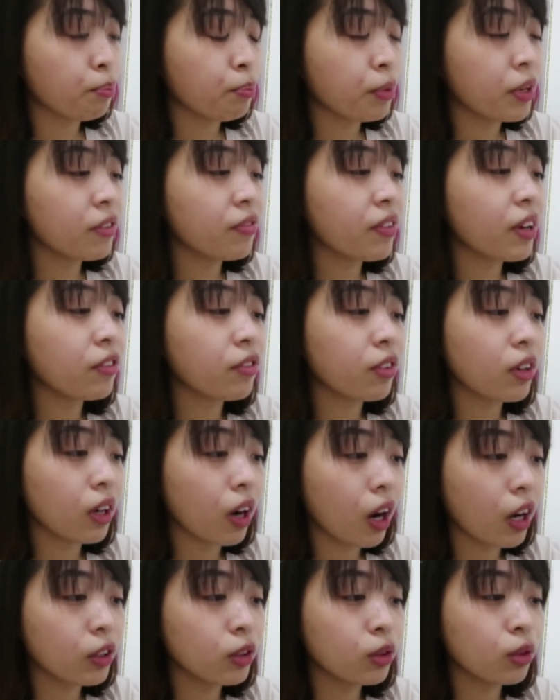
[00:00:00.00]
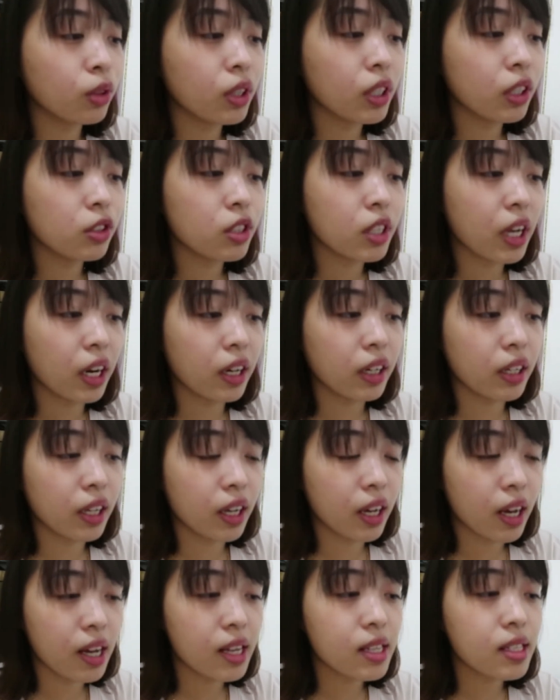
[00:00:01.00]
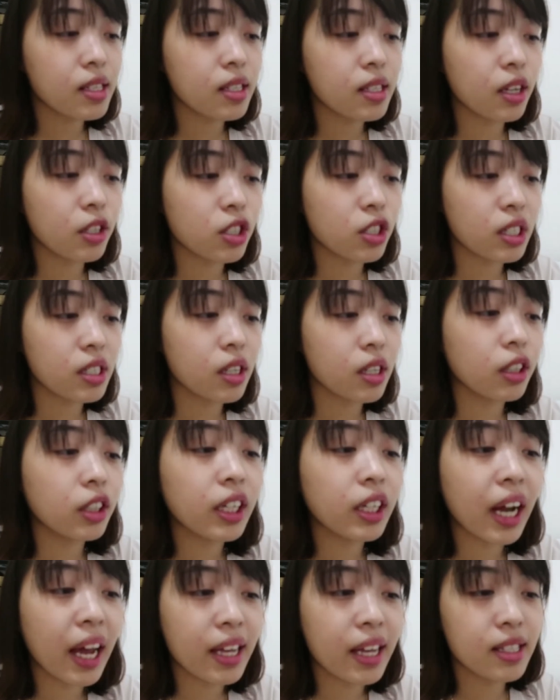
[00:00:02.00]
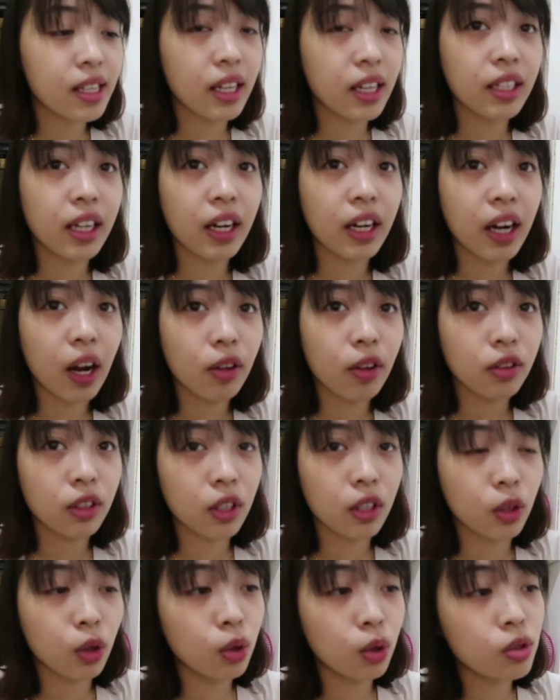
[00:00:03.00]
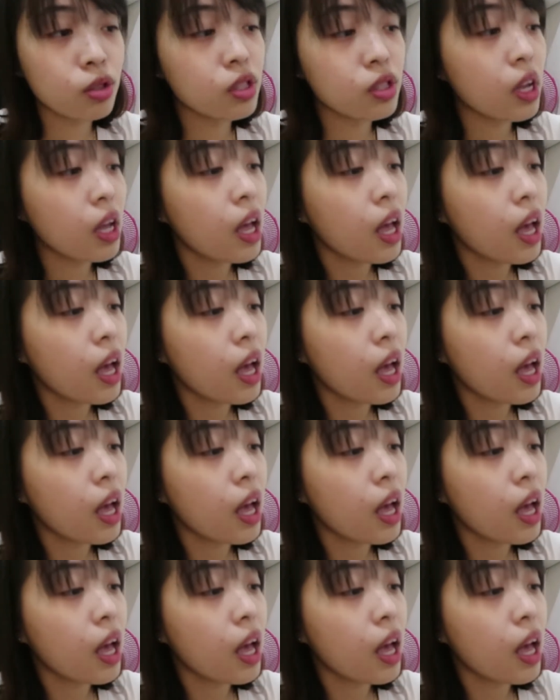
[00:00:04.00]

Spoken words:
perfect for hard-to-reach areas such as under eyes and around the nose.